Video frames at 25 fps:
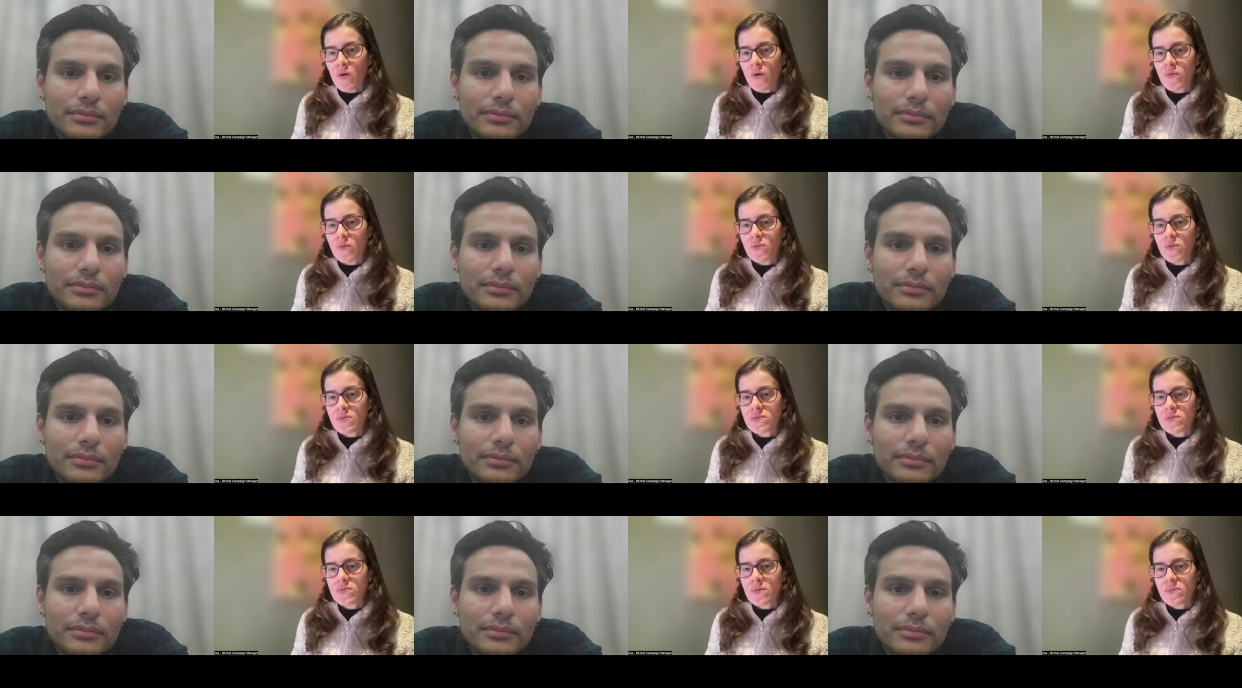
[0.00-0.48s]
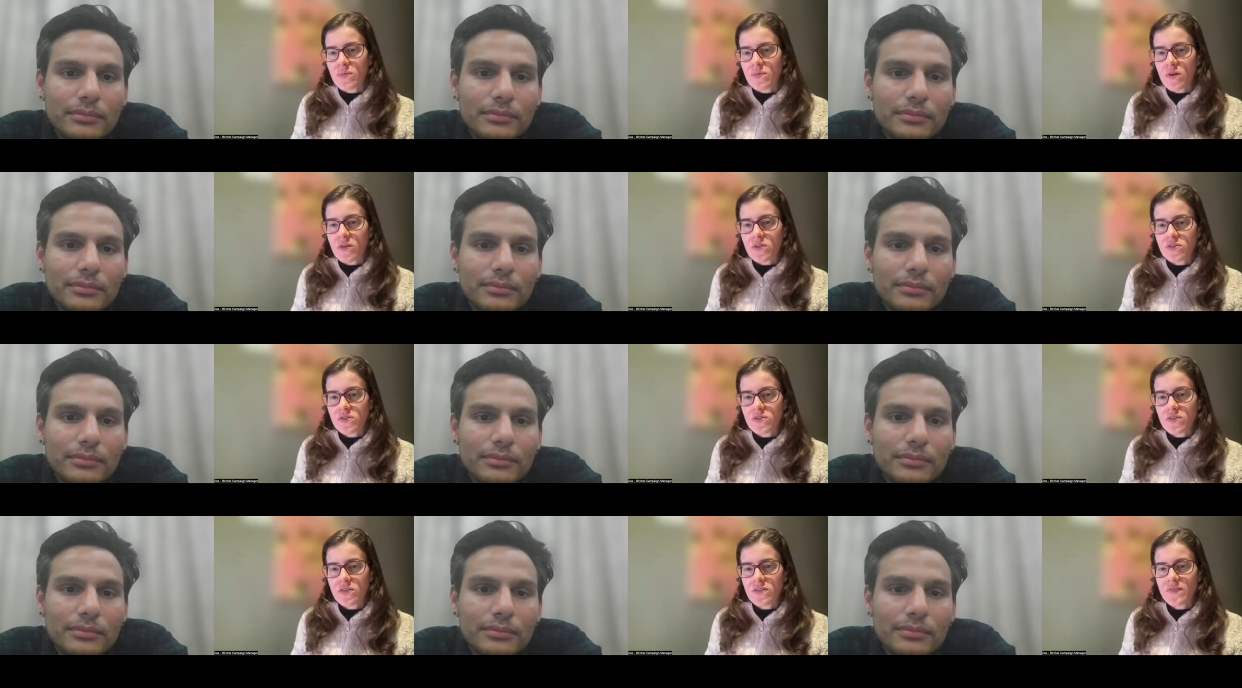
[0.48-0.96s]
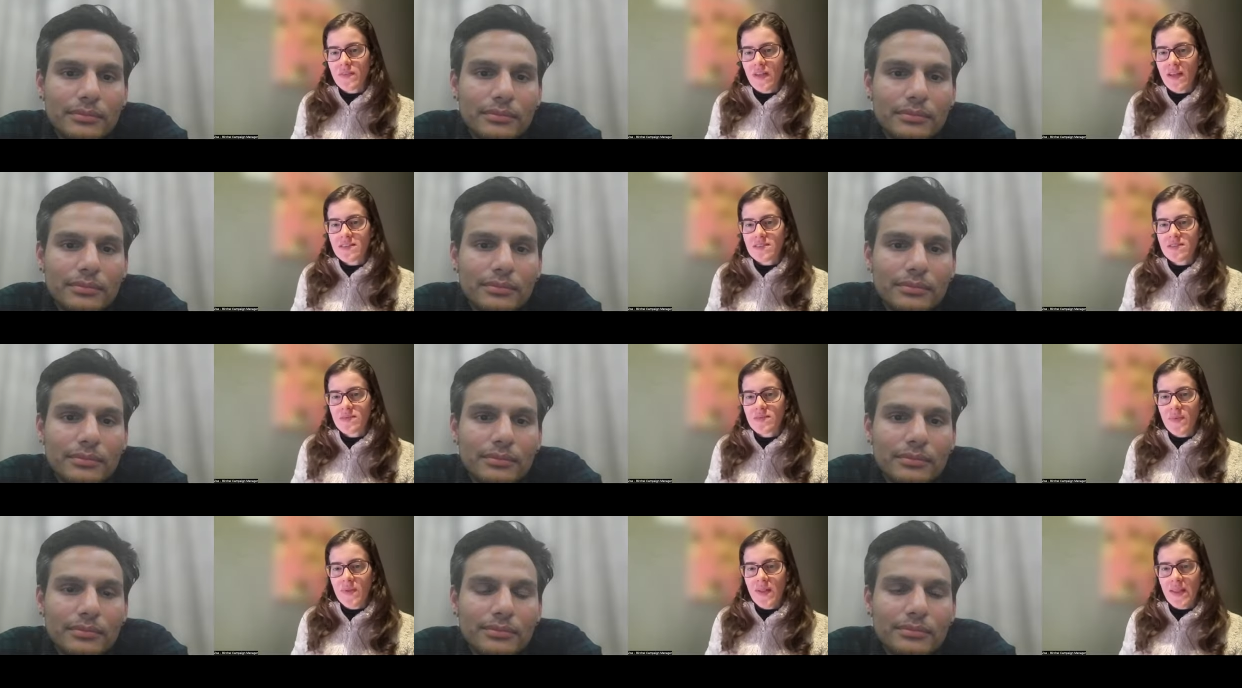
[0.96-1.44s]
Speaker 1: model? So I'm not sure if
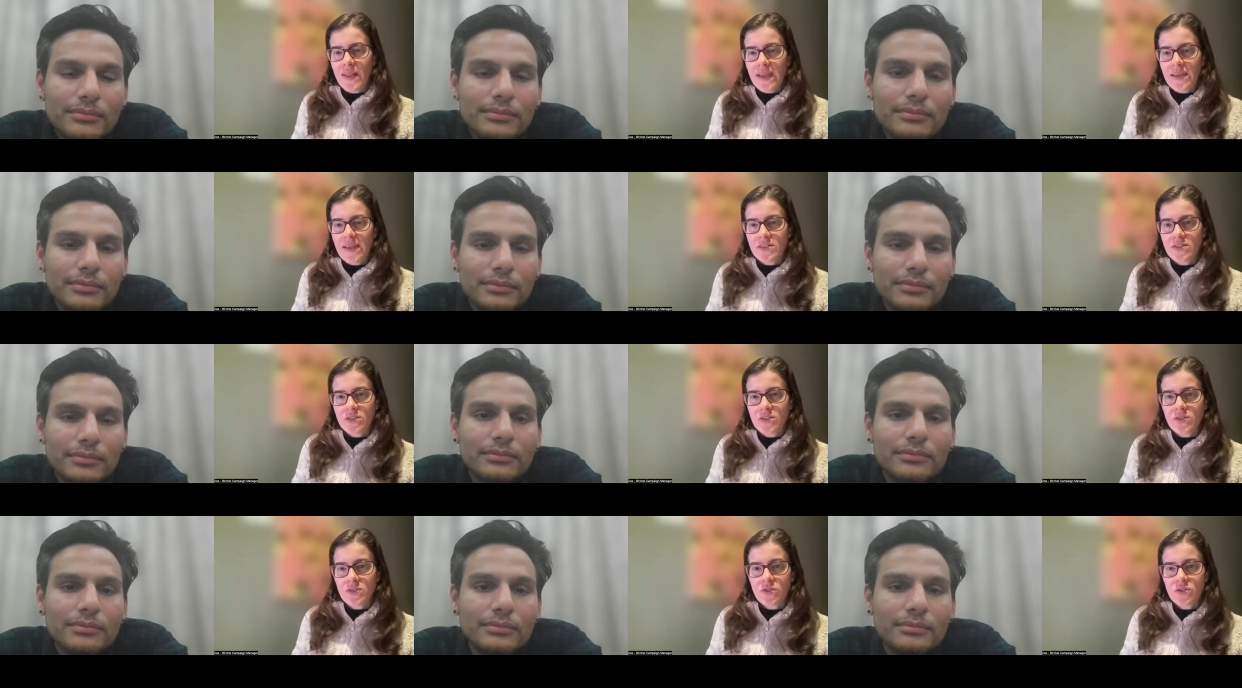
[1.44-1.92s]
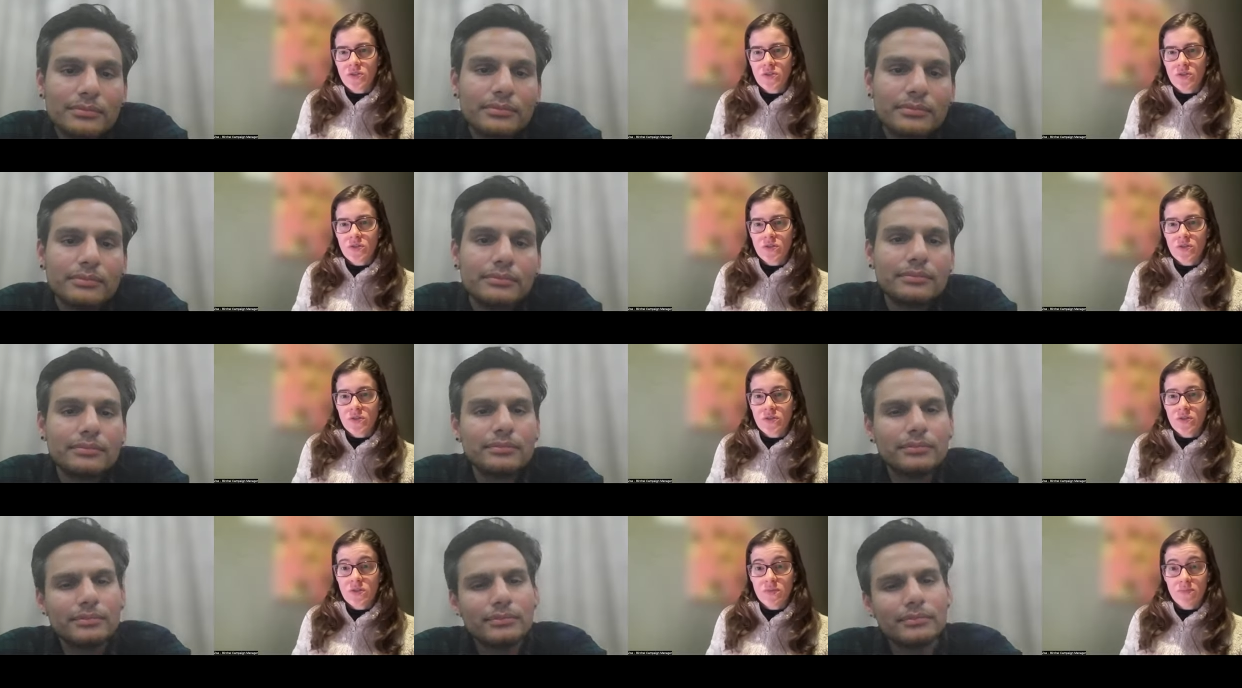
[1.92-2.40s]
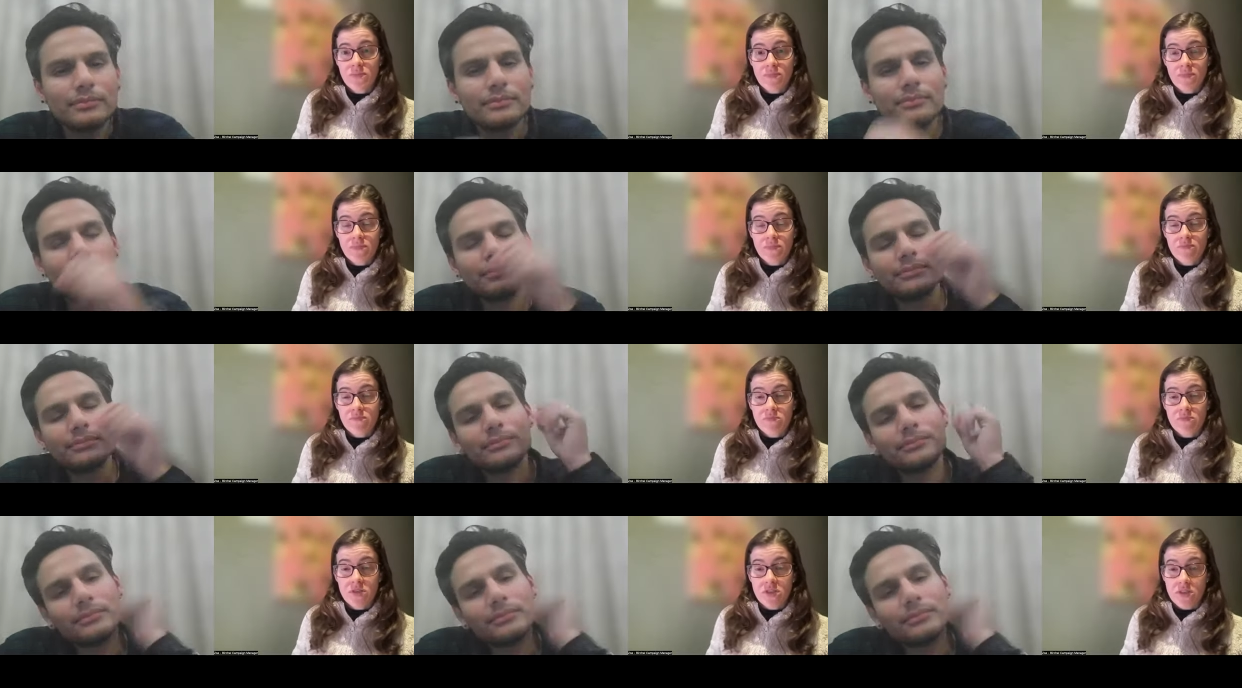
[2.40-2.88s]
that's in relation to the,
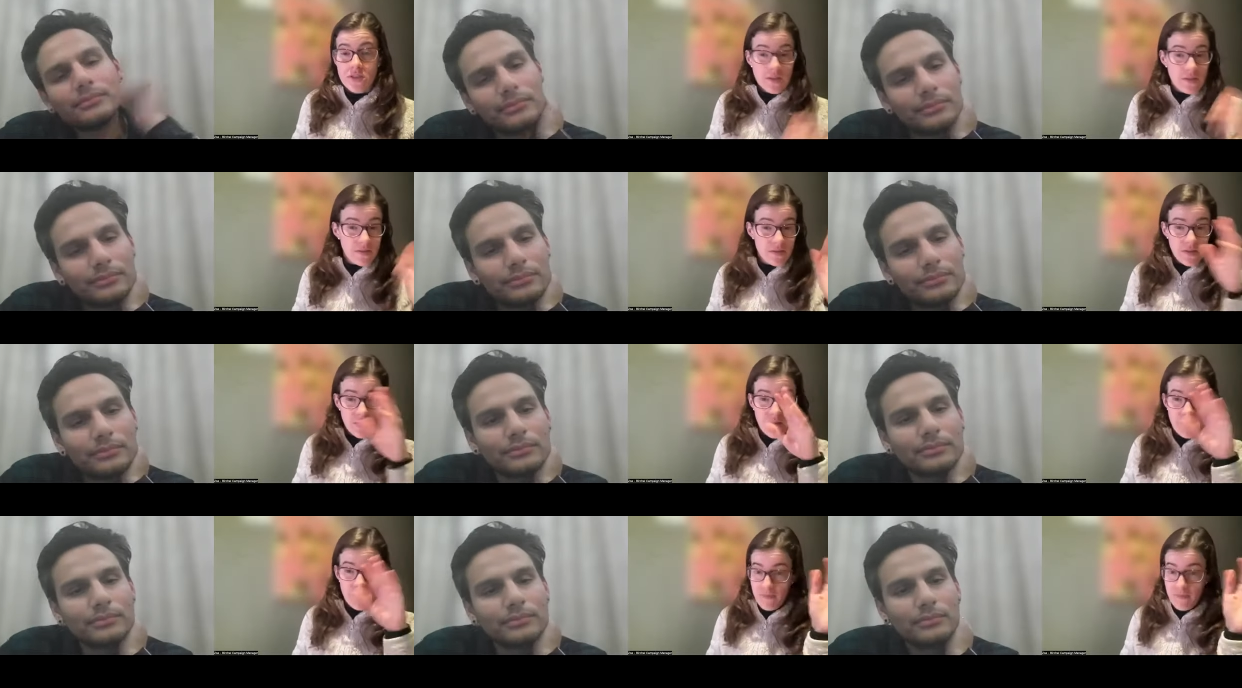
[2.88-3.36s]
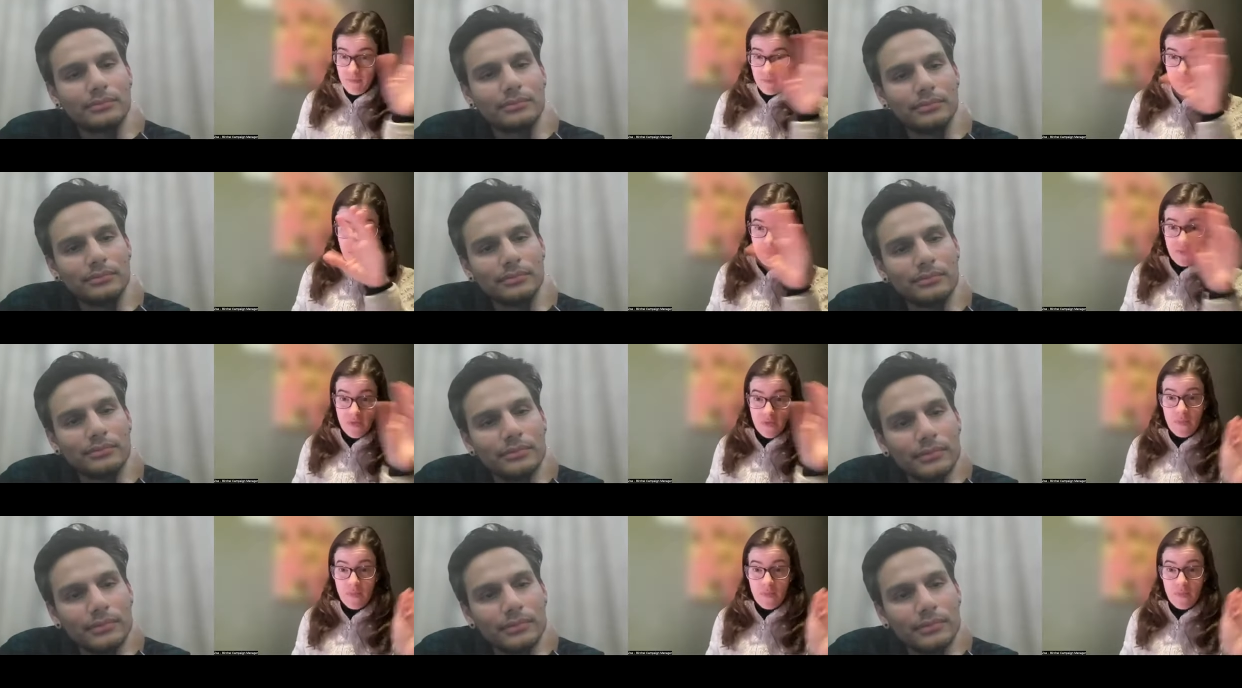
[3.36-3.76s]
just um,